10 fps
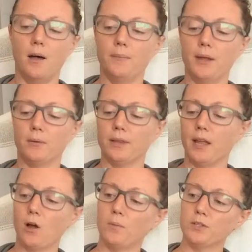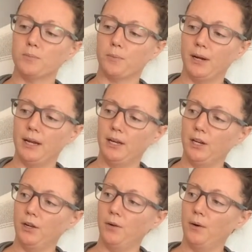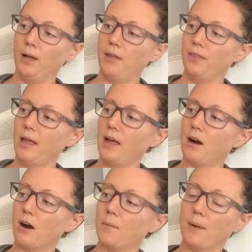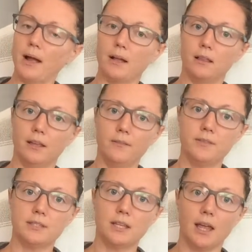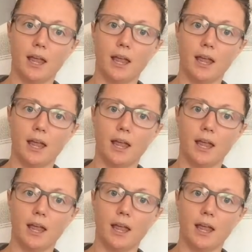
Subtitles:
They were like almost brand new. They are by Cliffs,